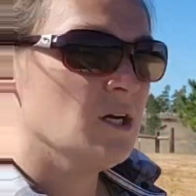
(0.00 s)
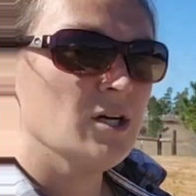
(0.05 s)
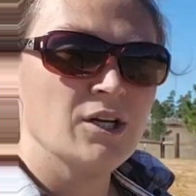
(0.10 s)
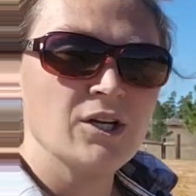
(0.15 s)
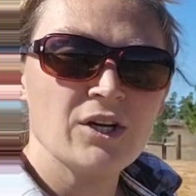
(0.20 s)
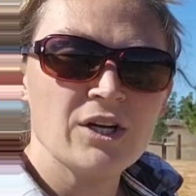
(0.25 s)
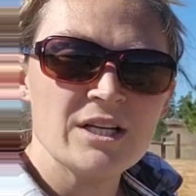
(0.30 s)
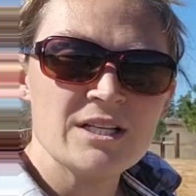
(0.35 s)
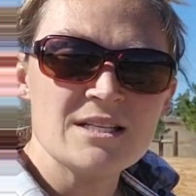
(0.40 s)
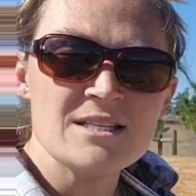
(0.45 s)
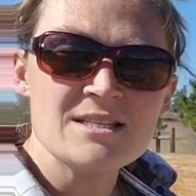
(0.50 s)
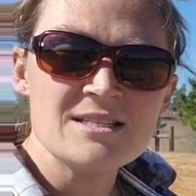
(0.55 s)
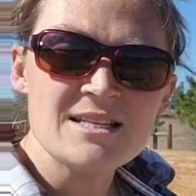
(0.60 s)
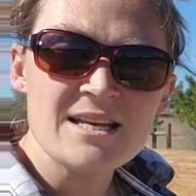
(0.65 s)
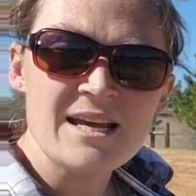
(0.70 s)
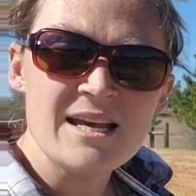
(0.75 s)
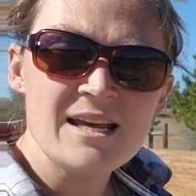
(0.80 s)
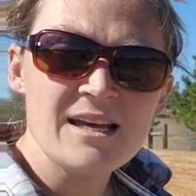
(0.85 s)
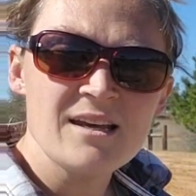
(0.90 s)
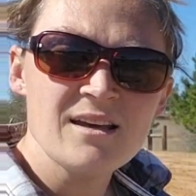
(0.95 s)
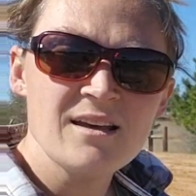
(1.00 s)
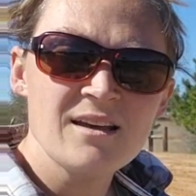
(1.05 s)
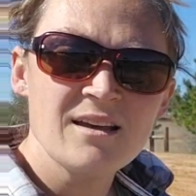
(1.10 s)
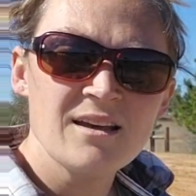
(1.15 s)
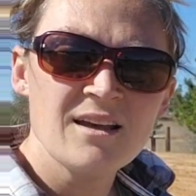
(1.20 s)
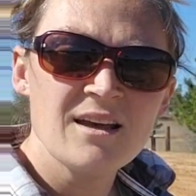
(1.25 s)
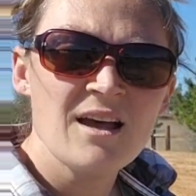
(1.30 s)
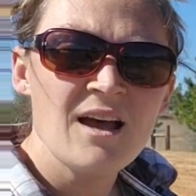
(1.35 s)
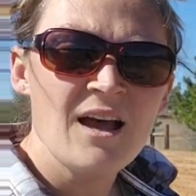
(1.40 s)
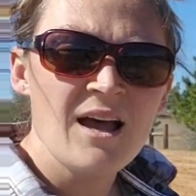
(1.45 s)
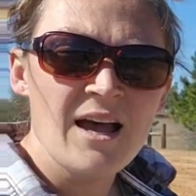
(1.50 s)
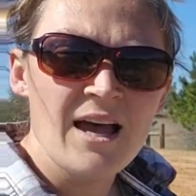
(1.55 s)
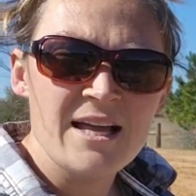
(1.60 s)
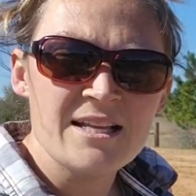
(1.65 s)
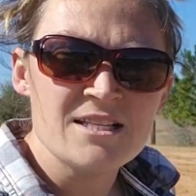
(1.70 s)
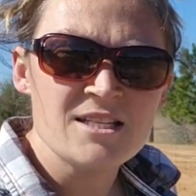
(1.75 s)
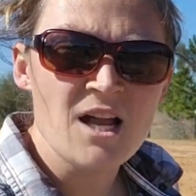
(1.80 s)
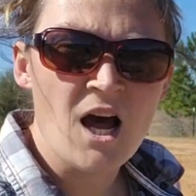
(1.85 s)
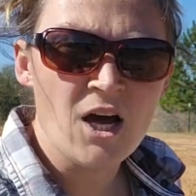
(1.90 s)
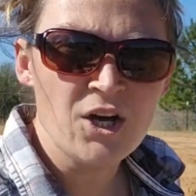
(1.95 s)
You can see
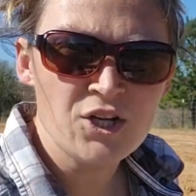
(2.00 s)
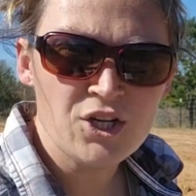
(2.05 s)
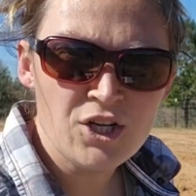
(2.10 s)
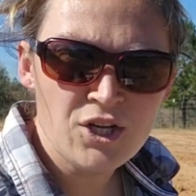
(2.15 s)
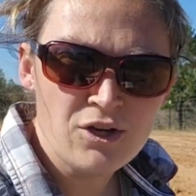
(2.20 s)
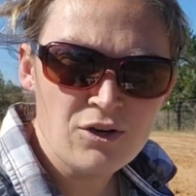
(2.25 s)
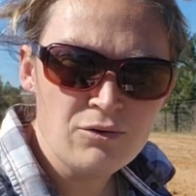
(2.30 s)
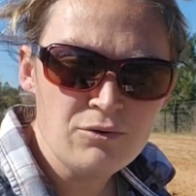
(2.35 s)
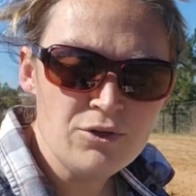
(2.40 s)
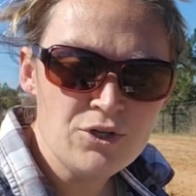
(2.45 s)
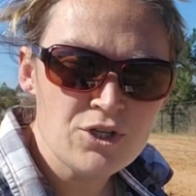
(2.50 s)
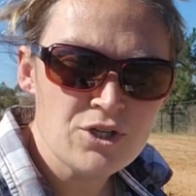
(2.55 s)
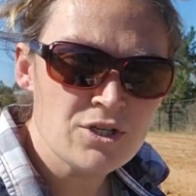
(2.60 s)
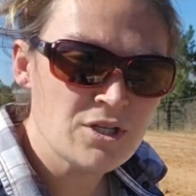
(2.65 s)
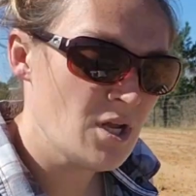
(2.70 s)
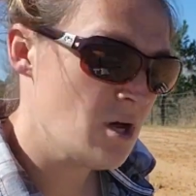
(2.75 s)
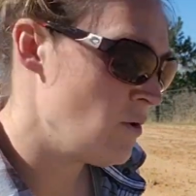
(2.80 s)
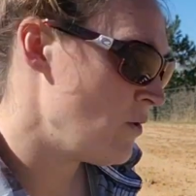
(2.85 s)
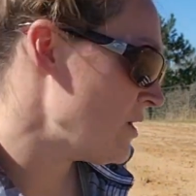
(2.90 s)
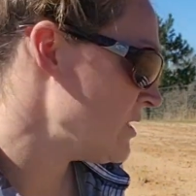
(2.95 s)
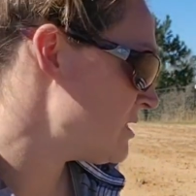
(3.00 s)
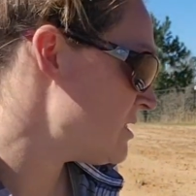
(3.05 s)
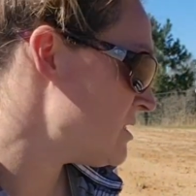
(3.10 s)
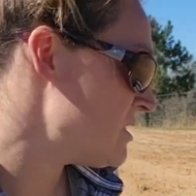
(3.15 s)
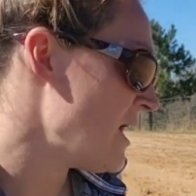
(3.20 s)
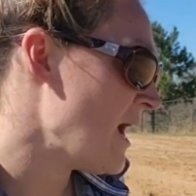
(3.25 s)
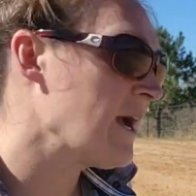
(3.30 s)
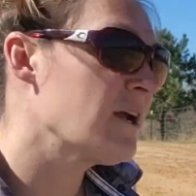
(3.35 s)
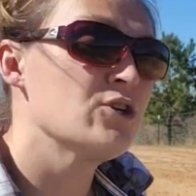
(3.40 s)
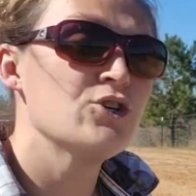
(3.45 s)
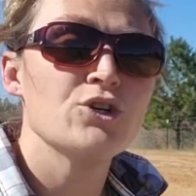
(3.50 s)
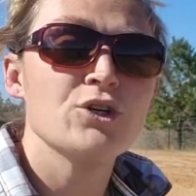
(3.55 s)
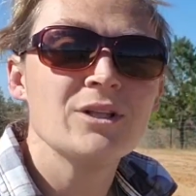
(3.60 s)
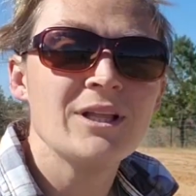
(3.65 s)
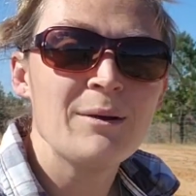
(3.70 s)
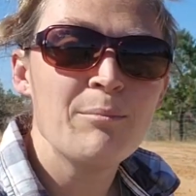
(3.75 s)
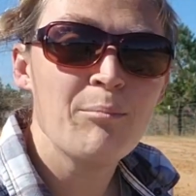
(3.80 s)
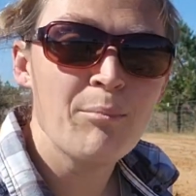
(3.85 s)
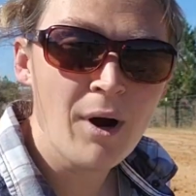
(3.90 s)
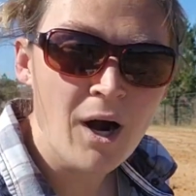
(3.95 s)
it's not huge, so it's
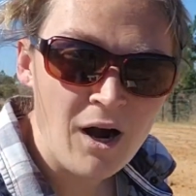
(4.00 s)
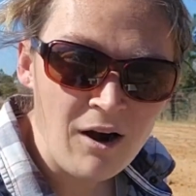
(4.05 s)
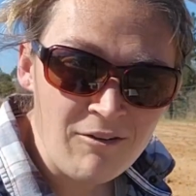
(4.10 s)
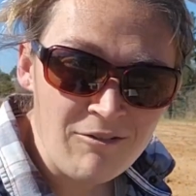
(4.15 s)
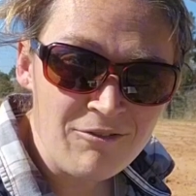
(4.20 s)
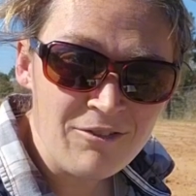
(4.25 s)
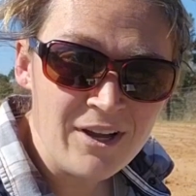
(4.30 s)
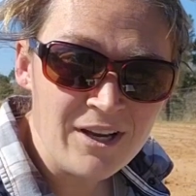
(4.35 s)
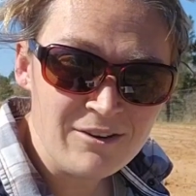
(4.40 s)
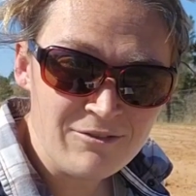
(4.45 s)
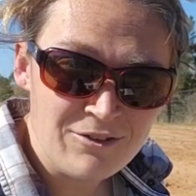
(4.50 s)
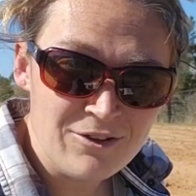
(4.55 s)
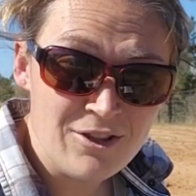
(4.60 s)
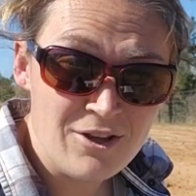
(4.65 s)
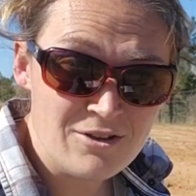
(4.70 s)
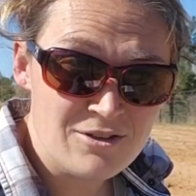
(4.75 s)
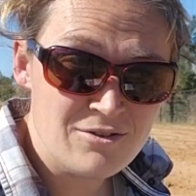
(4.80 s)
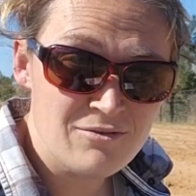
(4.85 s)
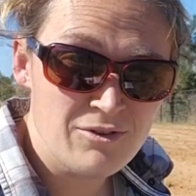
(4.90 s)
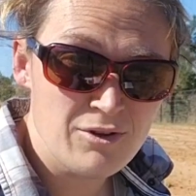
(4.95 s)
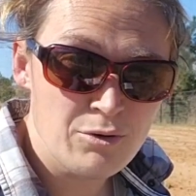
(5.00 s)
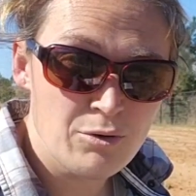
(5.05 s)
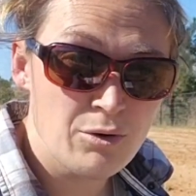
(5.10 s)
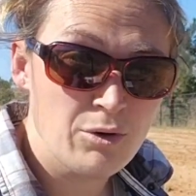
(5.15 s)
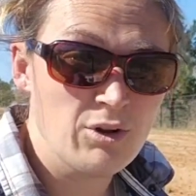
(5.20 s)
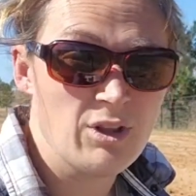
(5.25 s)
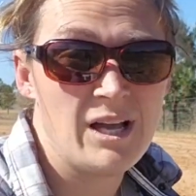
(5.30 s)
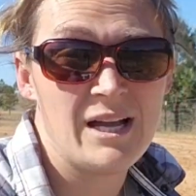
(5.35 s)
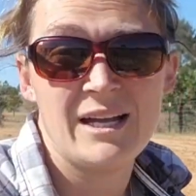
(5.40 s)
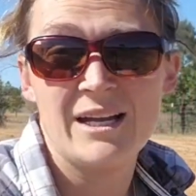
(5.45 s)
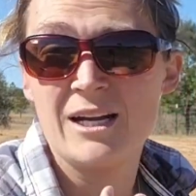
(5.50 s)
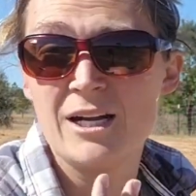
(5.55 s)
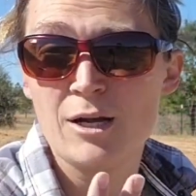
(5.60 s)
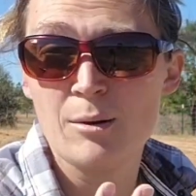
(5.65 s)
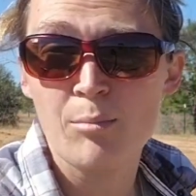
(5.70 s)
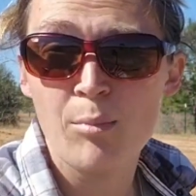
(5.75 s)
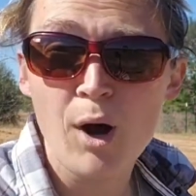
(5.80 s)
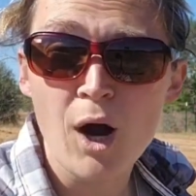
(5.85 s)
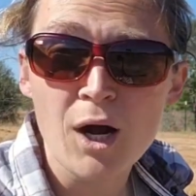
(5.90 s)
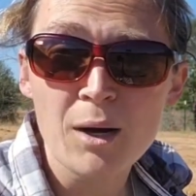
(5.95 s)
actually perfect for those of you who are like in an
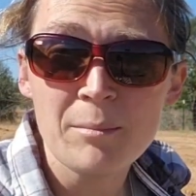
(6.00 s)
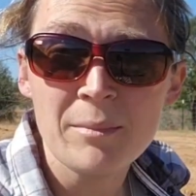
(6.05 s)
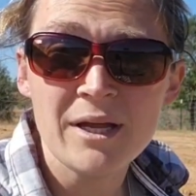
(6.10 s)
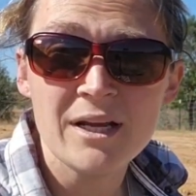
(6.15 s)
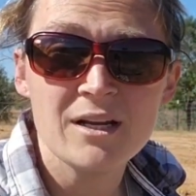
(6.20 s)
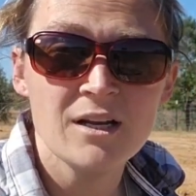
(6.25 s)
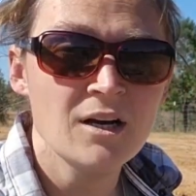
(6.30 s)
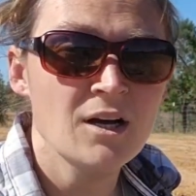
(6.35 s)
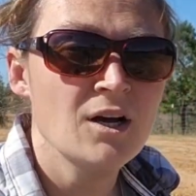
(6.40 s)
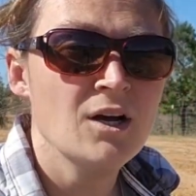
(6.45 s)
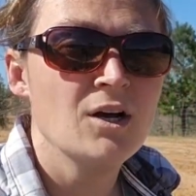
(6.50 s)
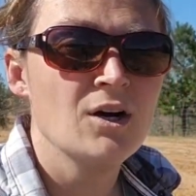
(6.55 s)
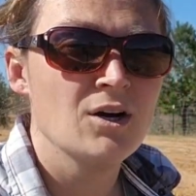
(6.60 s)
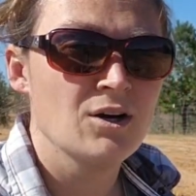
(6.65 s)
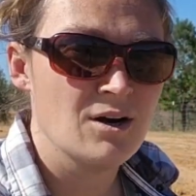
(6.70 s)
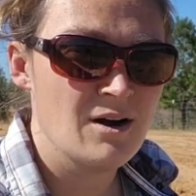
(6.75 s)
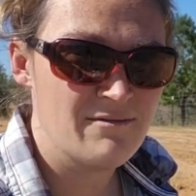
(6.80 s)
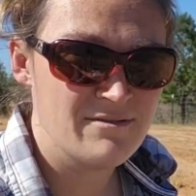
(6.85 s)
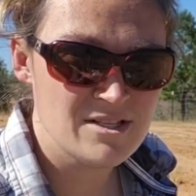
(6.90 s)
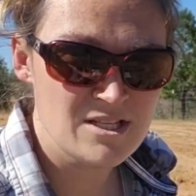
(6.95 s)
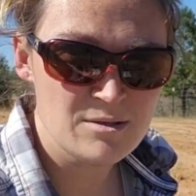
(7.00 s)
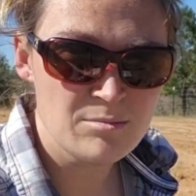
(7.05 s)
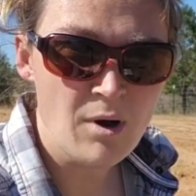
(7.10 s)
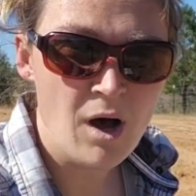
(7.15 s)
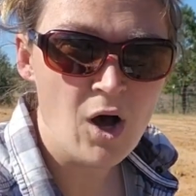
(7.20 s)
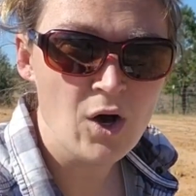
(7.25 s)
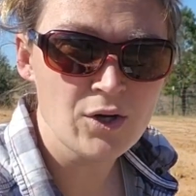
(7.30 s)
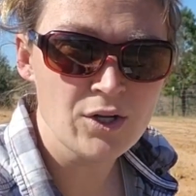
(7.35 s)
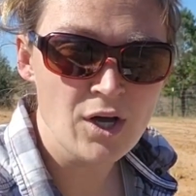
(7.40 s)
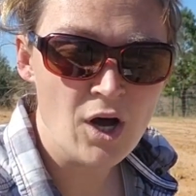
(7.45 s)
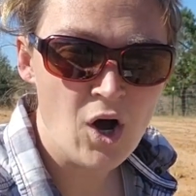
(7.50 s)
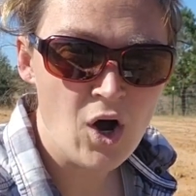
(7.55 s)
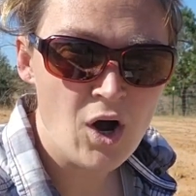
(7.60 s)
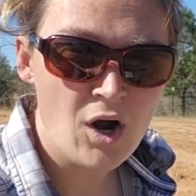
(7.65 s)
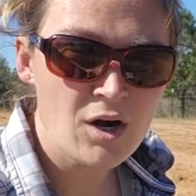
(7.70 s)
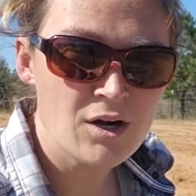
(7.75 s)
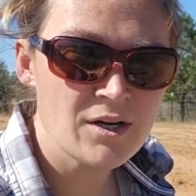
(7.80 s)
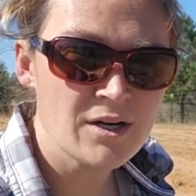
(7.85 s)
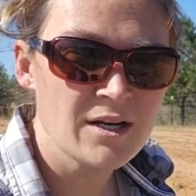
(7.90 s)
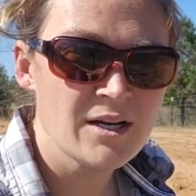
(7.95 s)
apartment or have a small
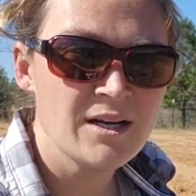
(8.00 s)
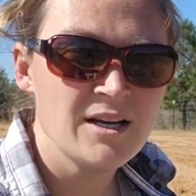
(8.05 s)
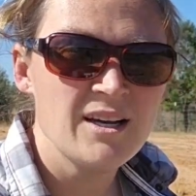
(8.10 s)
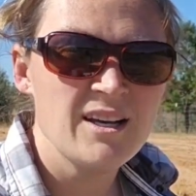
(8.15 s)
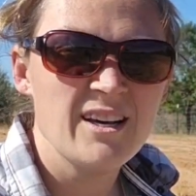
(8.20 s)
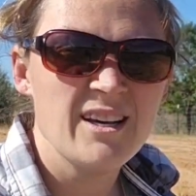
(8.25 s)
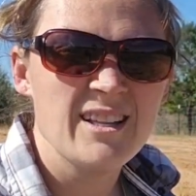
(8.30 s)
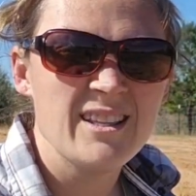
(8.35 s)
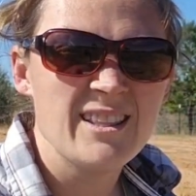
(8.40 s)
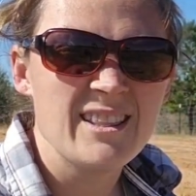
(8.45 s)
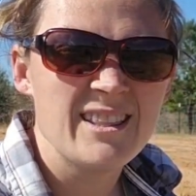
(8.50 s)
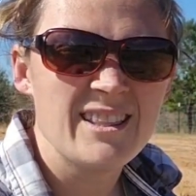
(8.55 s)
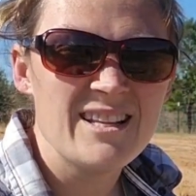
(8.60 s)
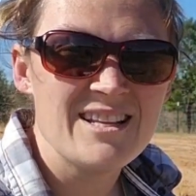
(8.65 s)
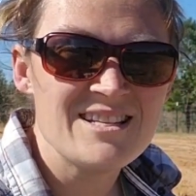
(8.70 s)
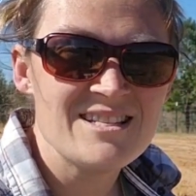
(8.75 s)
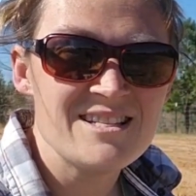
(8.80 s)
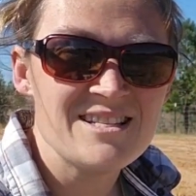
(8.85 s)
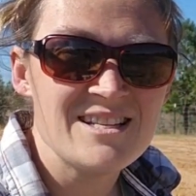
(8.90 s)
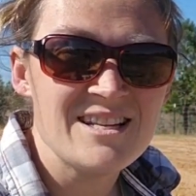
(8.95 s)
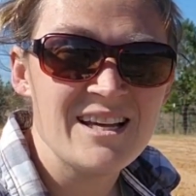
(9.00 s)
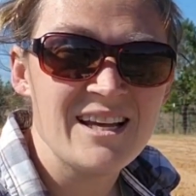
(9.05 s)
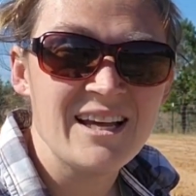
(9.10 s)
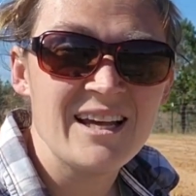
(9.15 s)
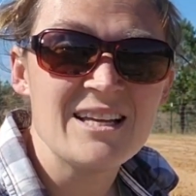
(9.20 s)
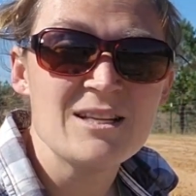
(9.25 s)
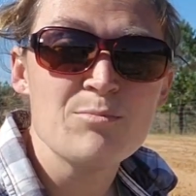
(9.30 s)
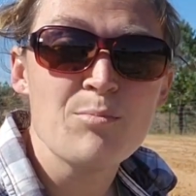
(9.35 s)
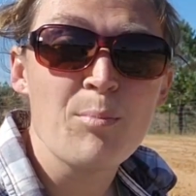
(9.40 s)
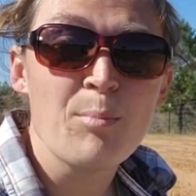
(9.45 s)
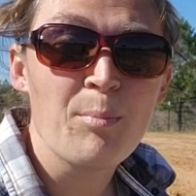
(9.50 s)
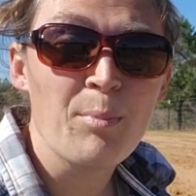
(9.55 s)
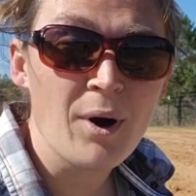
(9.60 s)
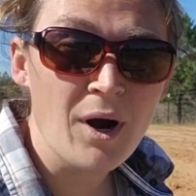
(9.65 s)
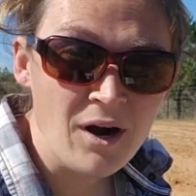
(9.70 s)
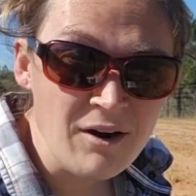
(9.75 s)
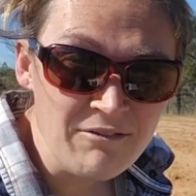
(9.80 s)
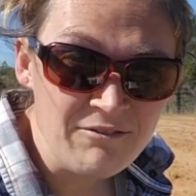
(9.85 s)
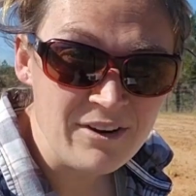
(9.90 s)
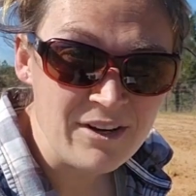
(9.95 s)
yard. This is
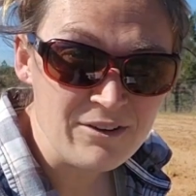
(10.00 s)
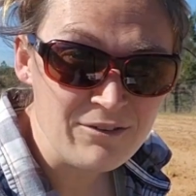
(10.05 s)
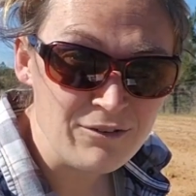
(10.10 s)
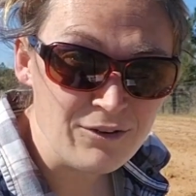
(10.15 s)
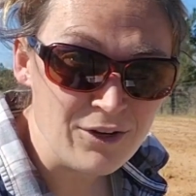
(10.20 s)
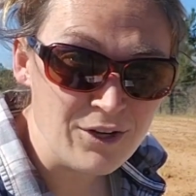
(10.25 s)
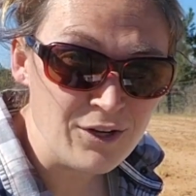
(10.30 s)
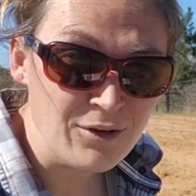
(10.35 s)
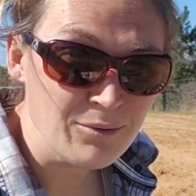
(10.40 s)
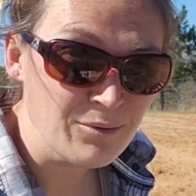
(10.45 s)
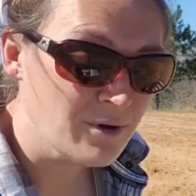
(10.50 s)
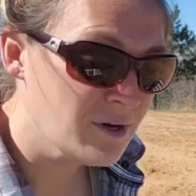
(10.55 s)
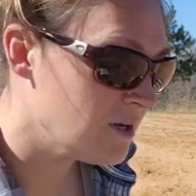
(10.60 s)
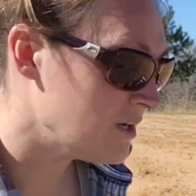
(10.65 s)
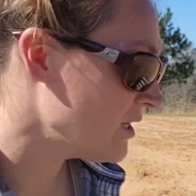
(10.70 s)
perfect for you.